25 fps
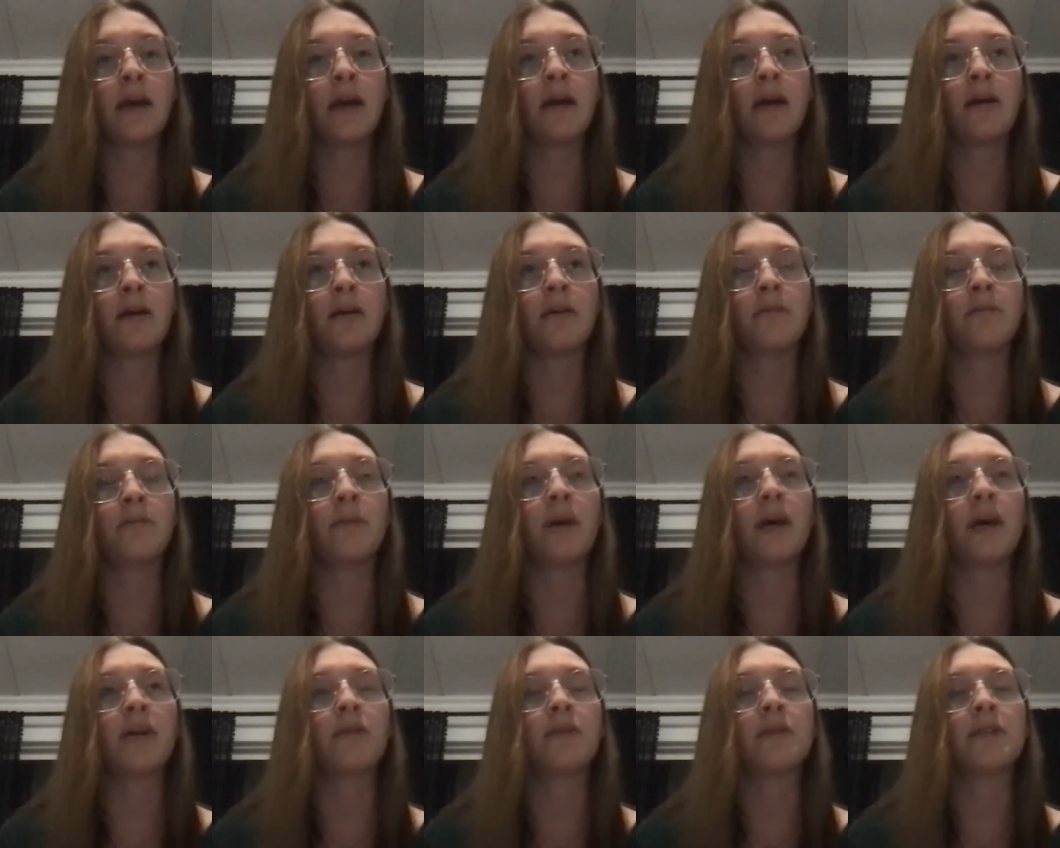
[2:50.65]
Um,
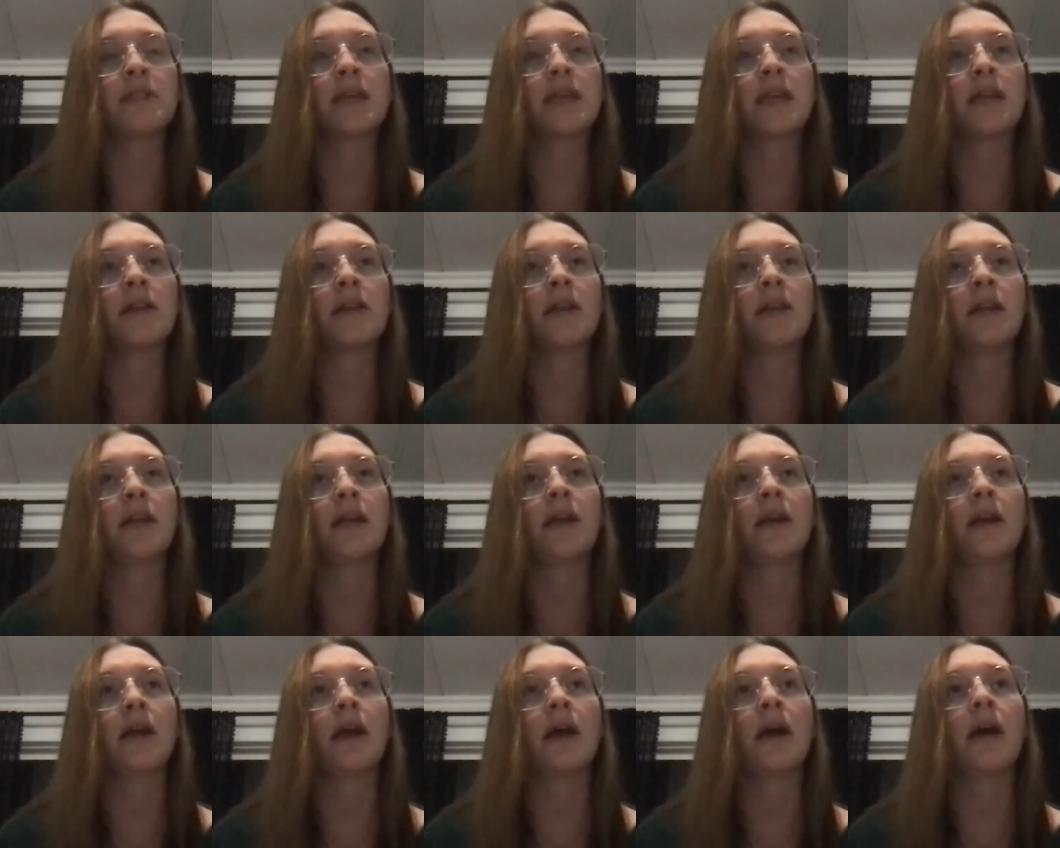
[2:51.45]
bottle
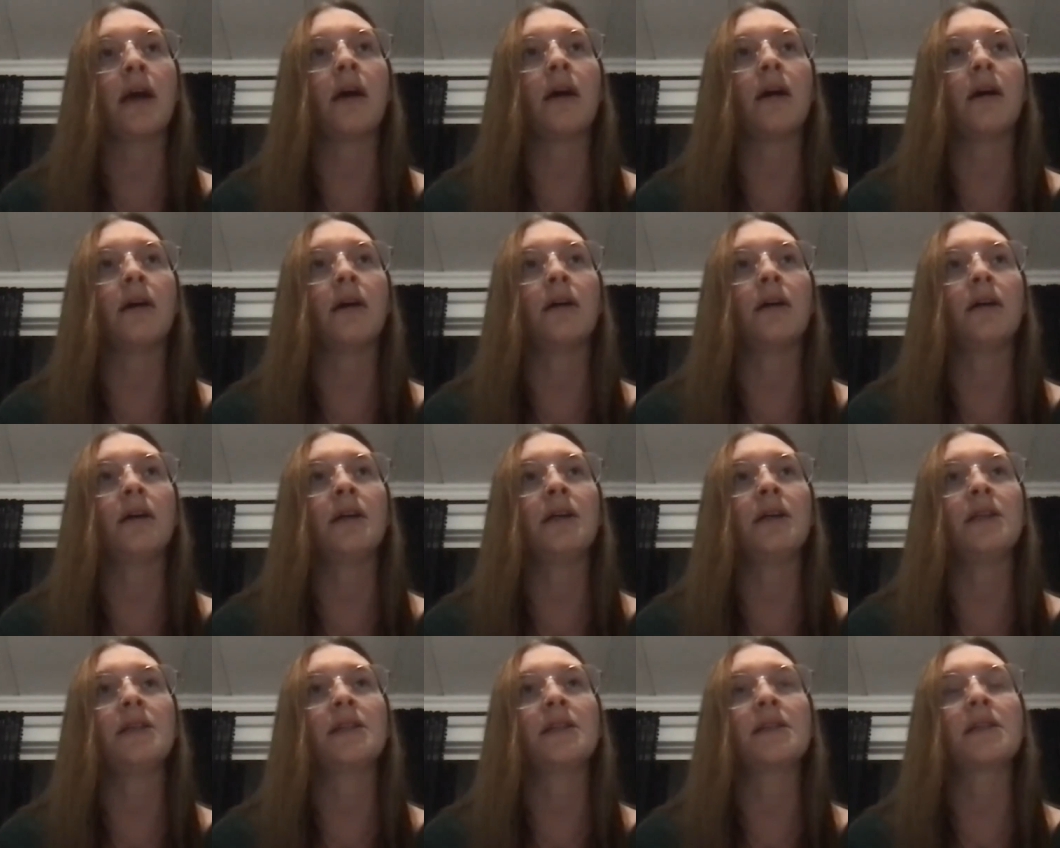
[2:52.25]
recycling uh,
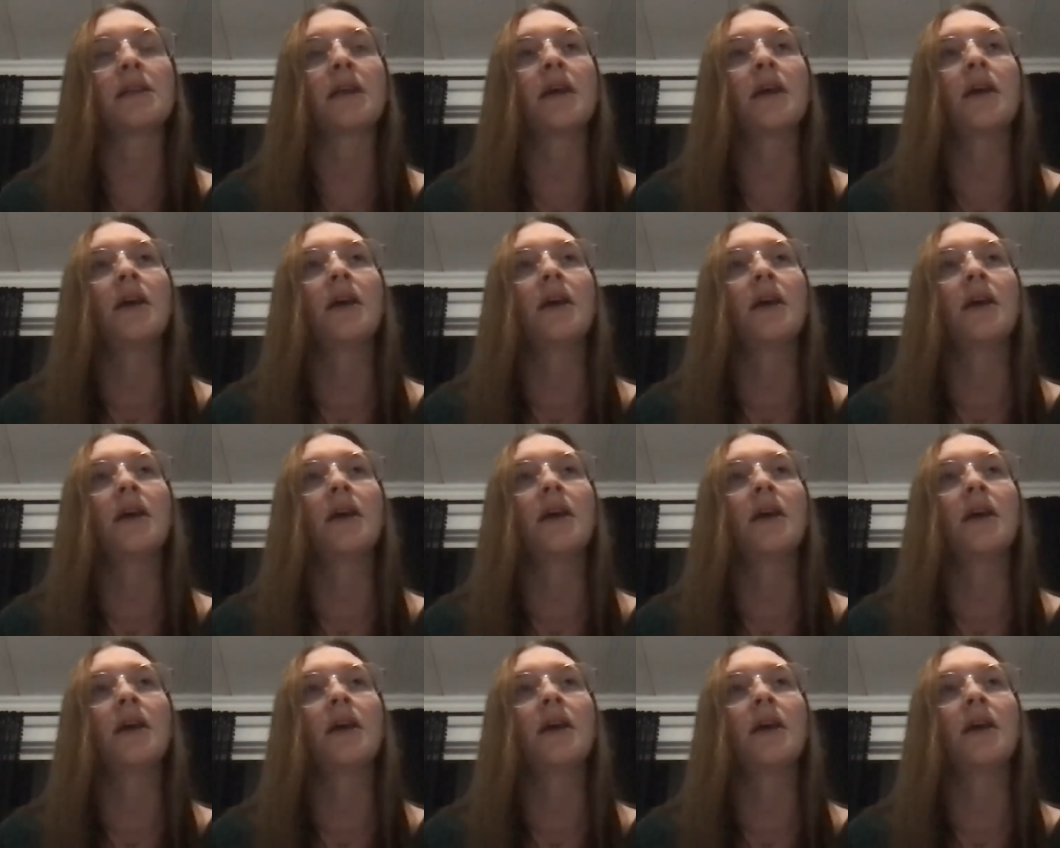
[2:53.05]
is